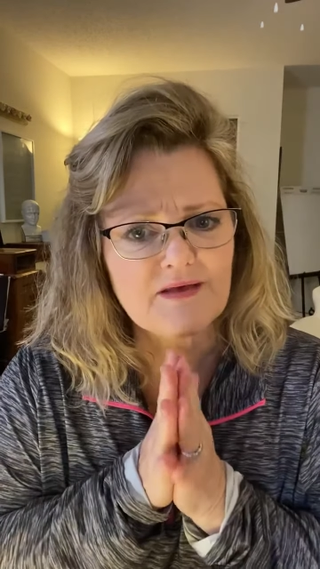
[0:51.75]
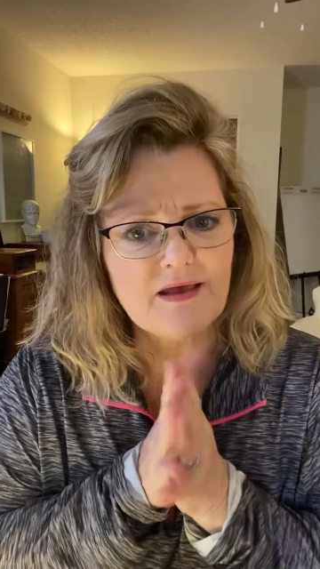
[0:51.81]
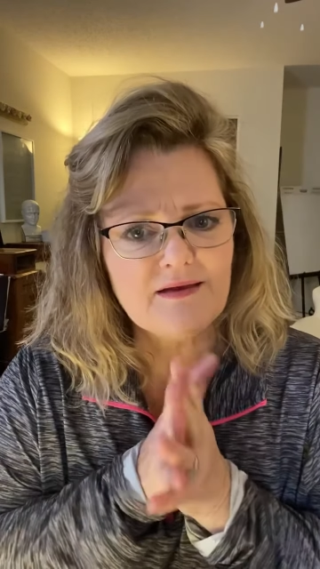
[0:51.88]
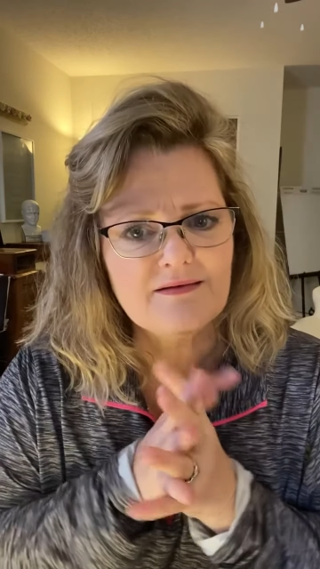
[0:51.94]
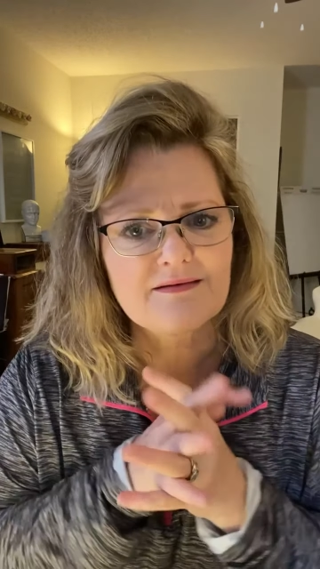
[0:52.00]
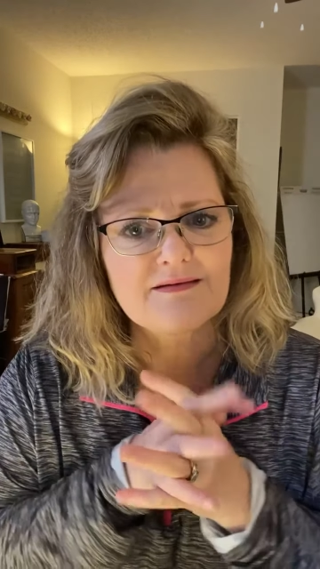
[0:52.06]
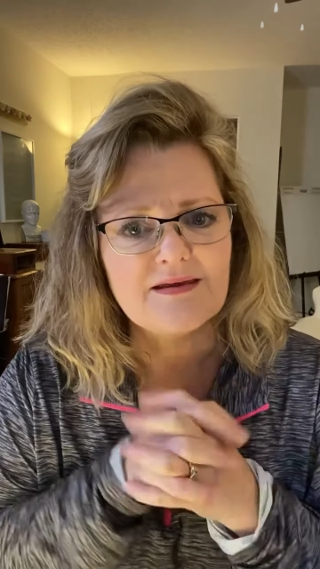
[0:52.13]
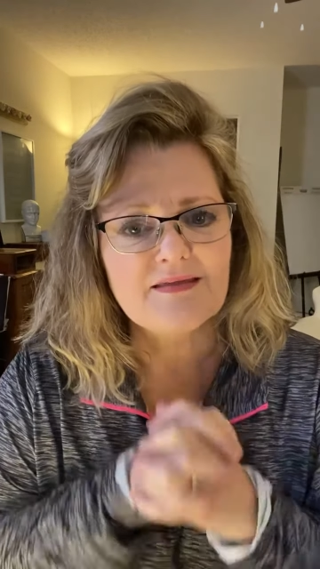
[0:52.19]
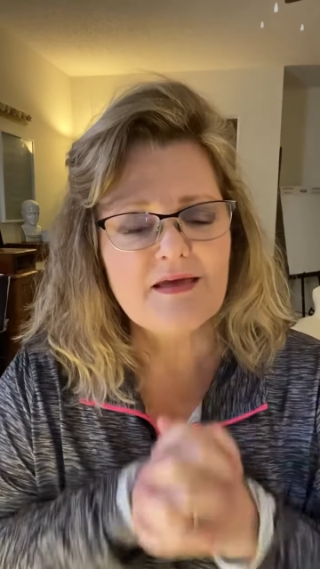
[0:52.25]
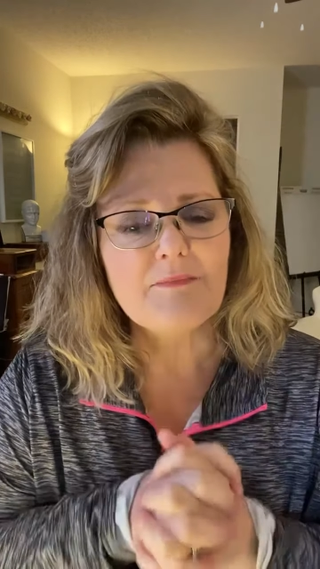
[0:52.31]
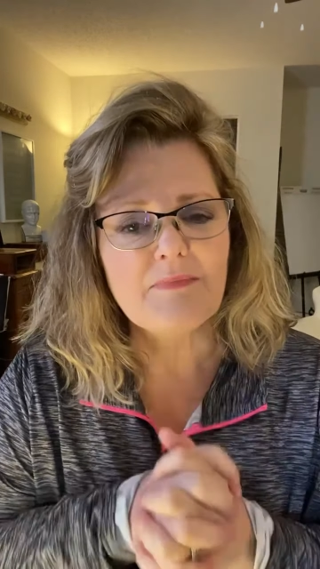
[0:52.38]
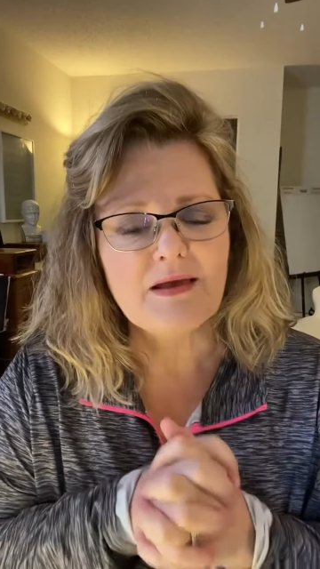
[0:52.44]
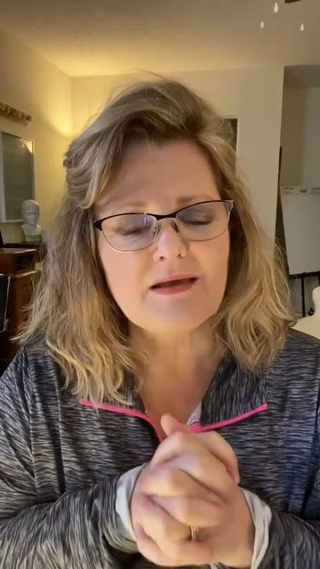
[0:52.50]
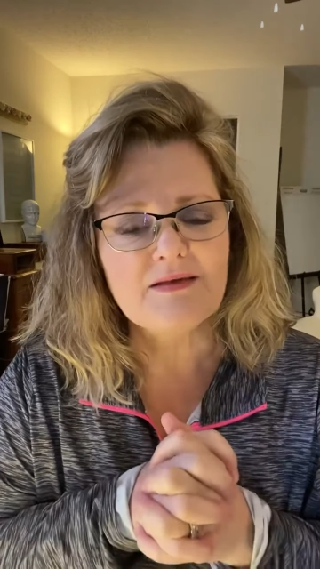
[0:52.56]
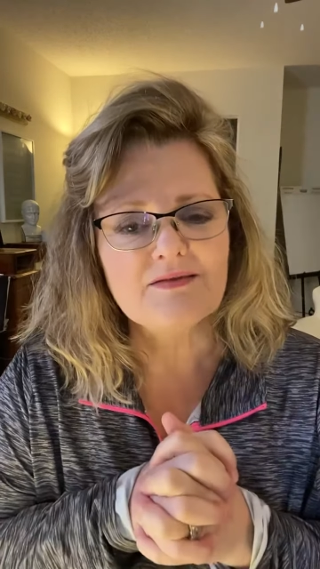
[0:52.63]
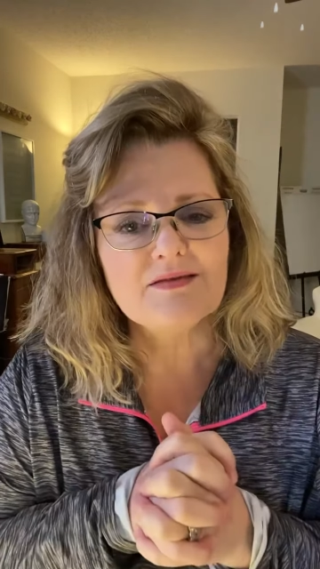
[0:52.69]
entity that
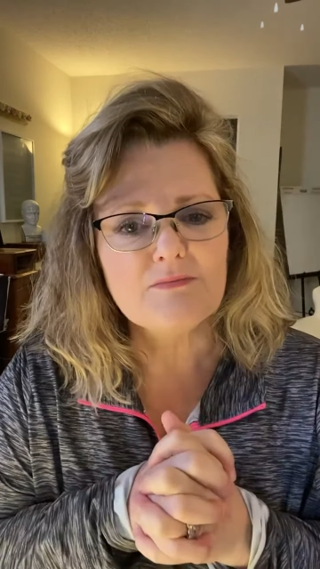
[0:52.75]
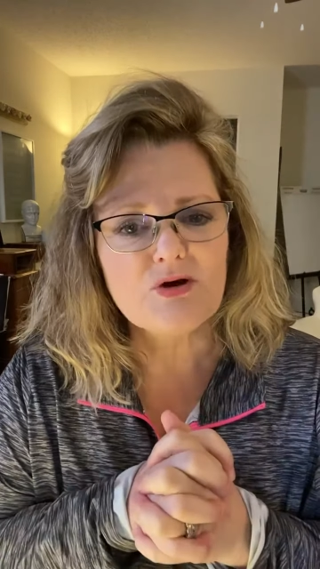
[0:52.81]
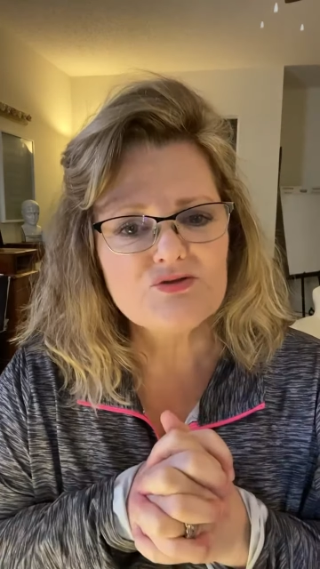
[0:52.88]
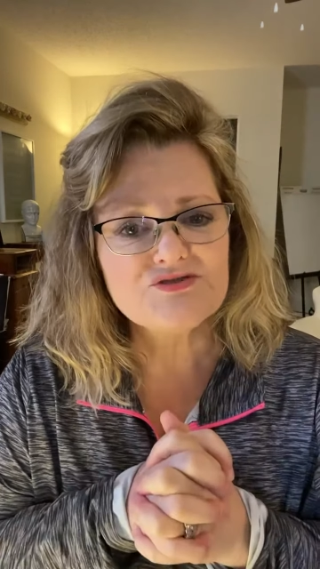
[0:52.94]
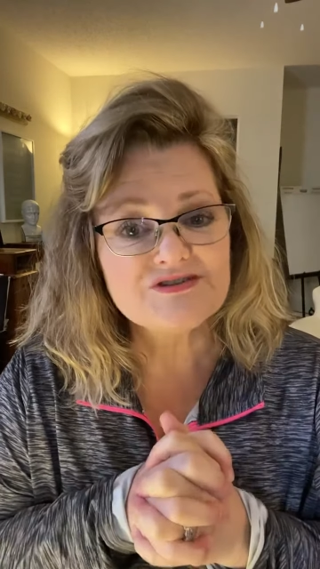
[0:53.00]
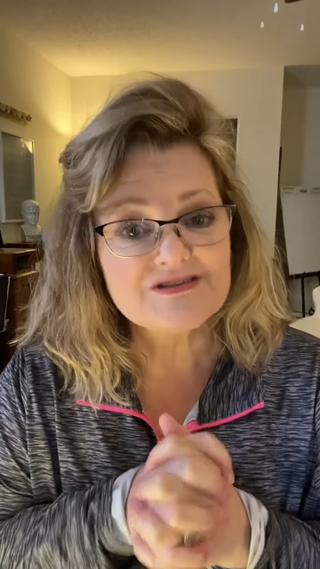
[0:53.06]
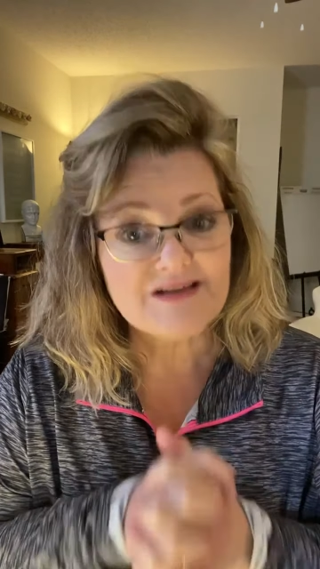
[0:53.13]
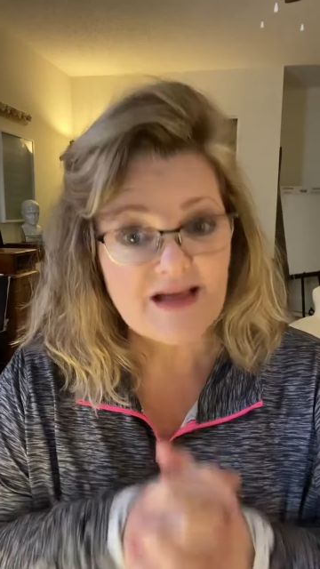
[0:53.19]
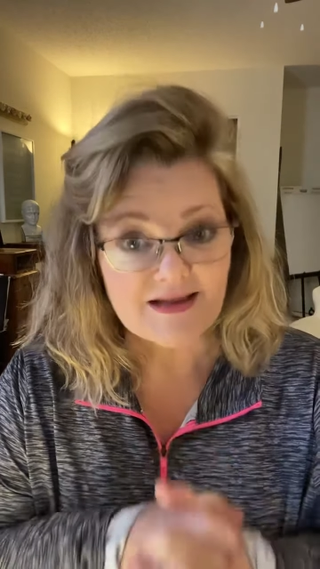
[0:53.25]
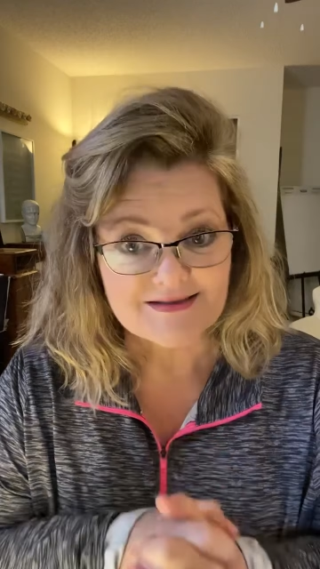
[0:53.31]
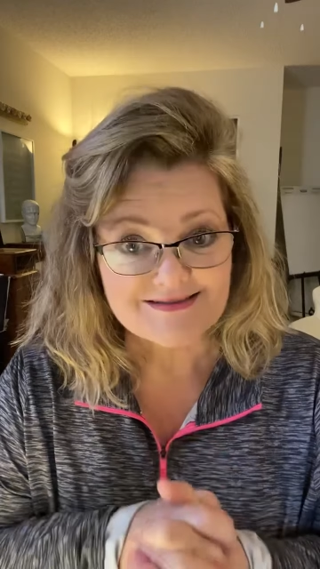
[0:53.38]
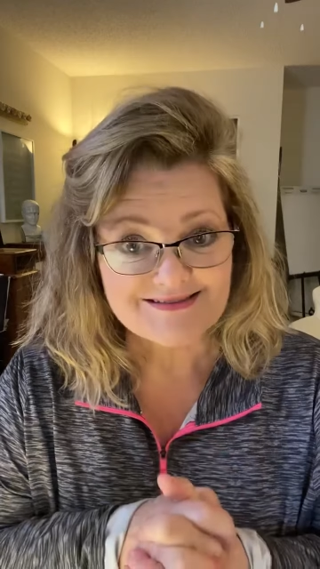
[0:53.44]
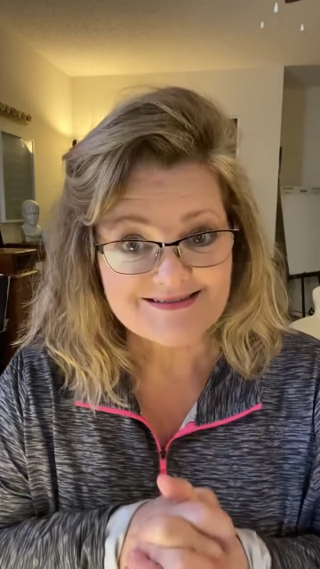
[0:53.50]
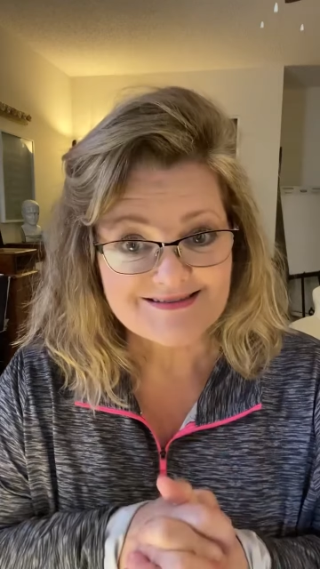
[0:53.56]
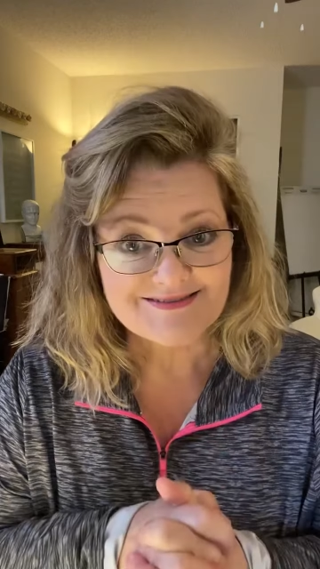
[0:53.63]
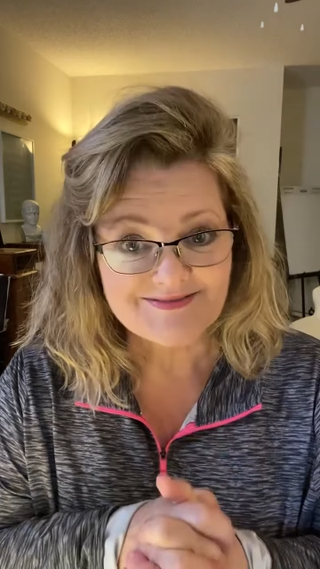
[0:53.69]
makes the most
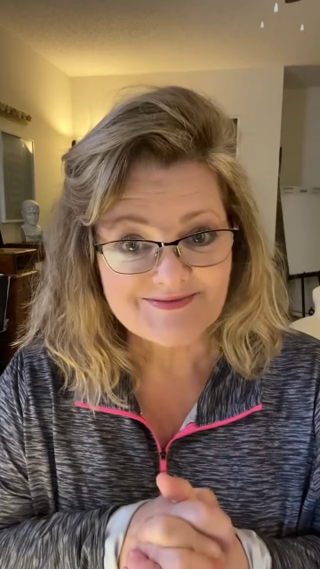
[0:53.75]
sense.